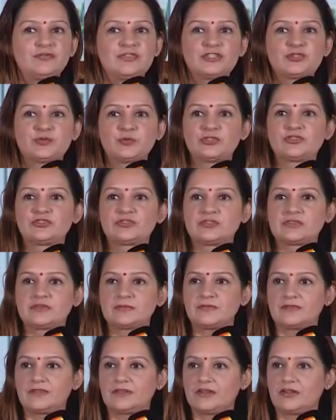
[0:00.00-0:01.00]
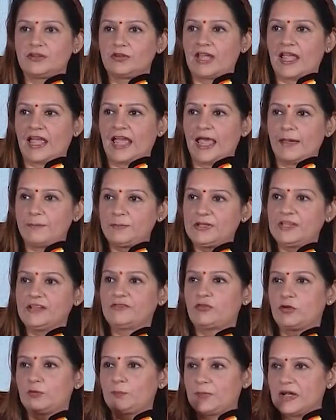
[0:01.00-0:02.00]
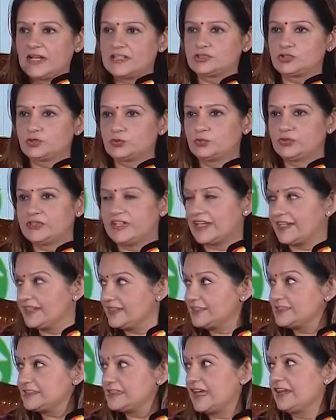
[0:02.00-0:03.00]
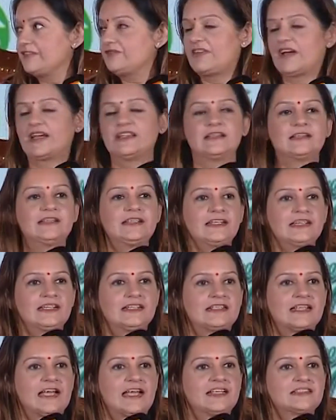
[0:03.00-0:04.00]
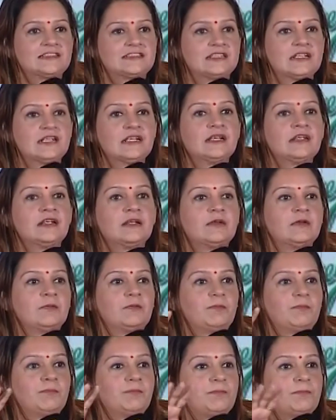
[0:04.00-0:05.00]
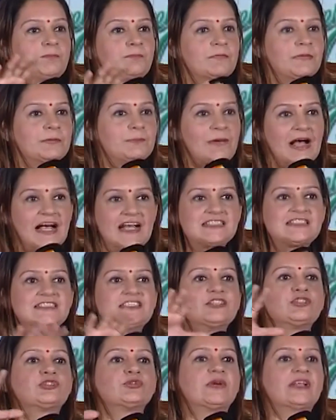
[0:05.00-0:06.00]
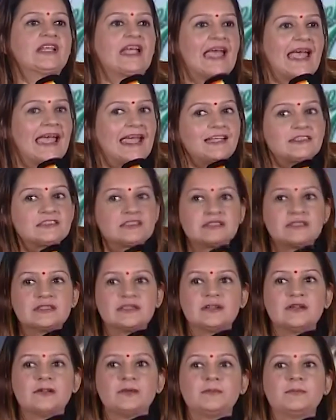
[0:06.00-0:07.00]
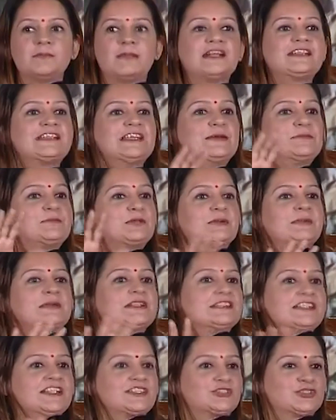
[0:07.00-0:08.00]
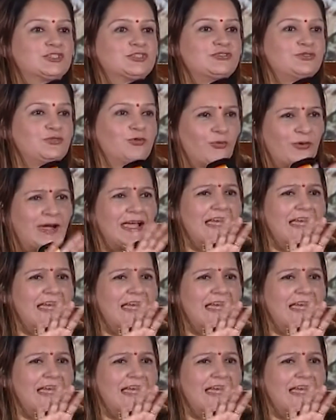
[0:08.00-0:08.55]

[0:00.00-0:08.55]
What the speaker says: which was happening for past two decades, and finally it has passed into an act, but implementation, no